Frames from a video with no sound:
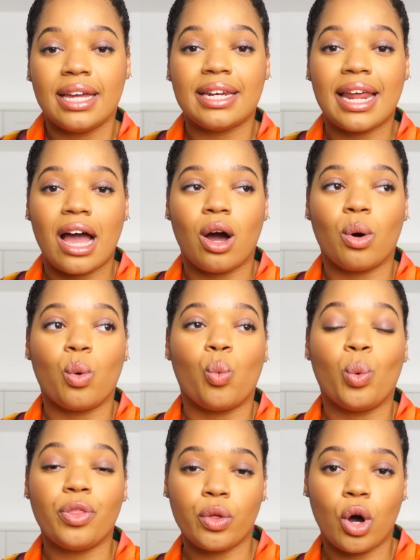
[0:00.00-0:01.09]
Now,
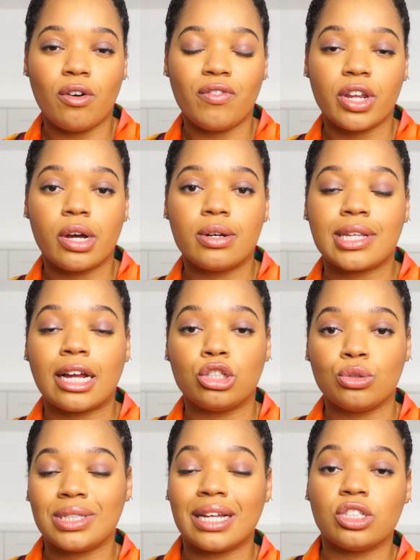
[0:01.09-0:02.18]
with the haul videos, I
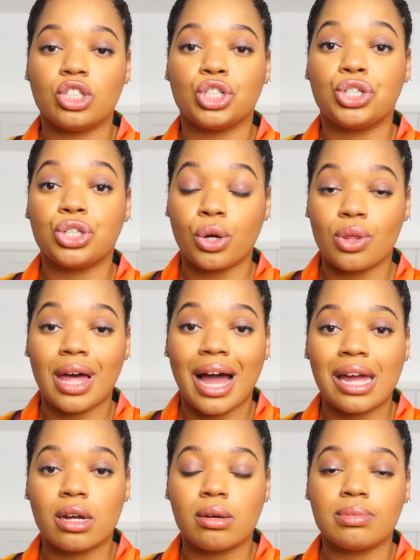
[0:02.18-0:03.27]
do tend to just show you the
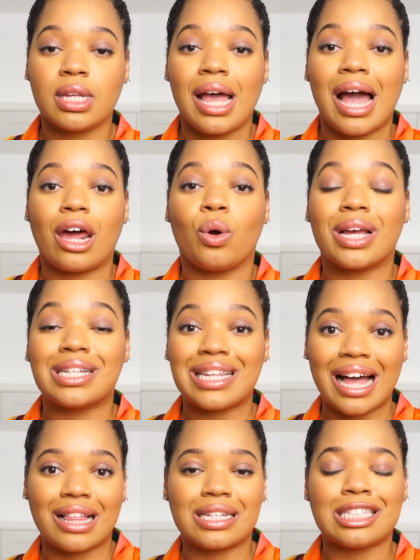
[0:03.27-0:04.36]
items. I don't
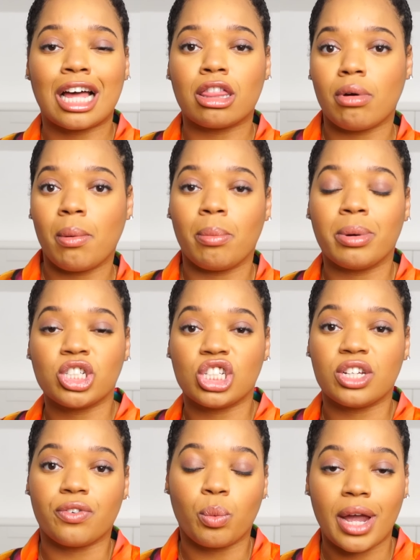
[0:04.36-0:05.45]
exactly style them up a bunch of
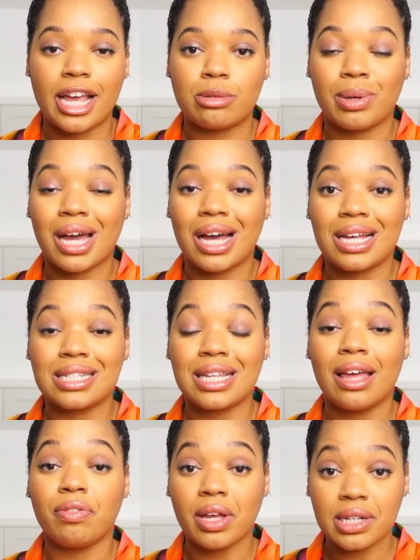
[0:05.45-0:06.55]
different ways because
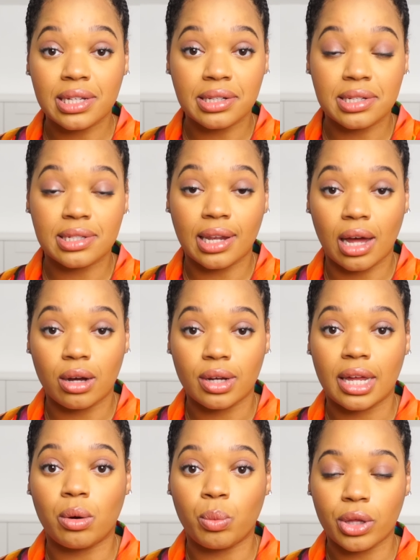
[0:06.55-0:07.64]
things tend to sell out,
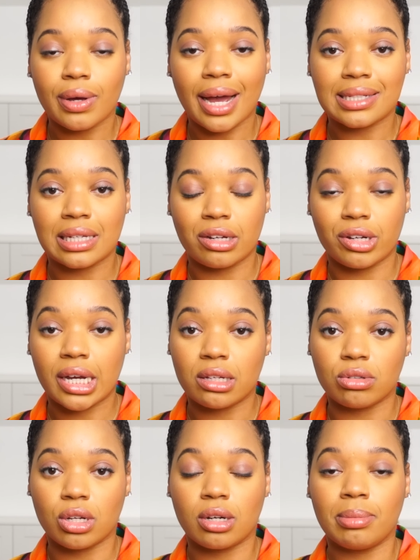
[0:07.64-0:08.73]
and I want you guys to get your
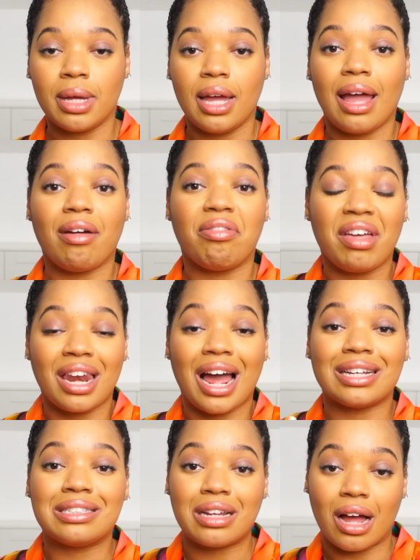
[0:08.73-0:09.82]
hands on them, and then
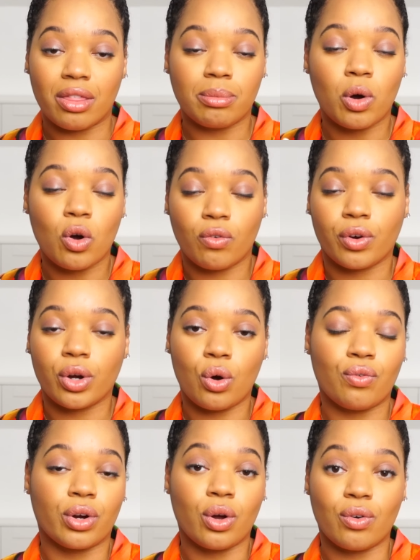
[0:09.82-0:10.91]
I style them over and
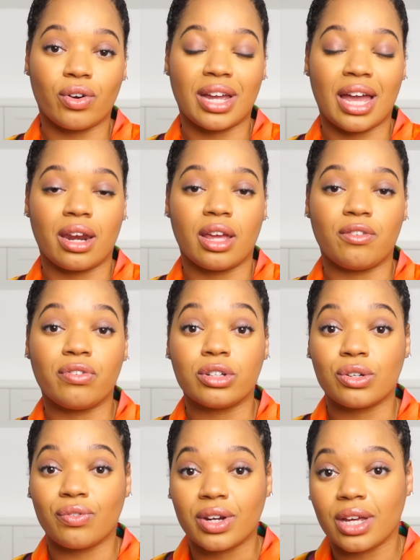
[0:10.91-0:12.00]
over and over again in
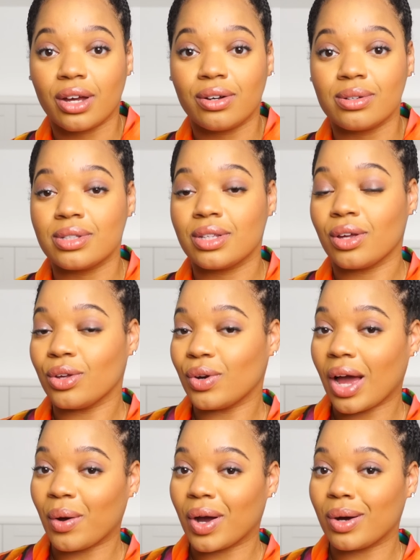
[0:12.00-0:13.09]
future videos. You know
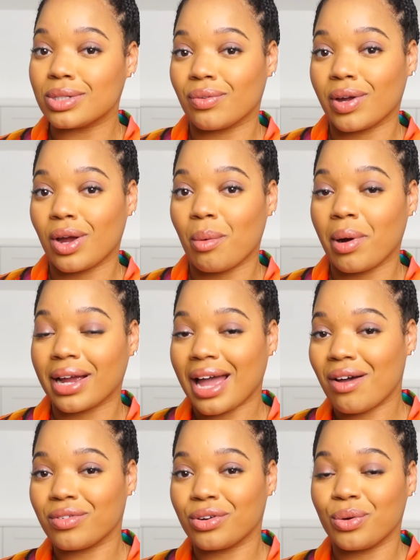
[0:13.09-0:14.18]
how it goes over here on Park
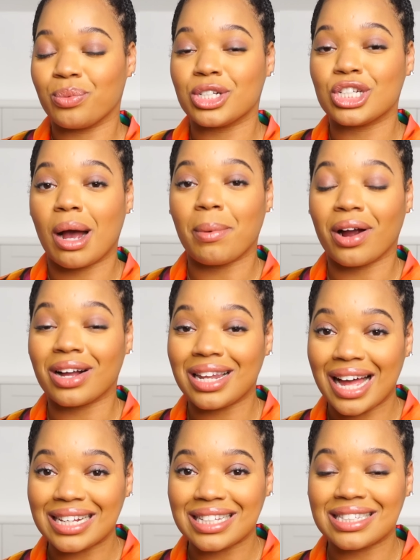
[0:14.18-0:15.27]
Avenue. We shop our
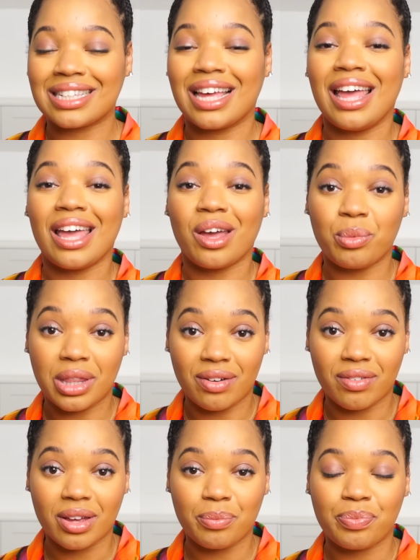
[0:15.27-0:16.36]
closets, and we love
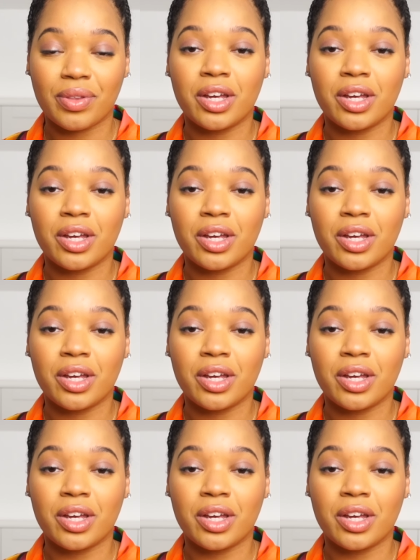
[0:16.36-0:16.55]
it.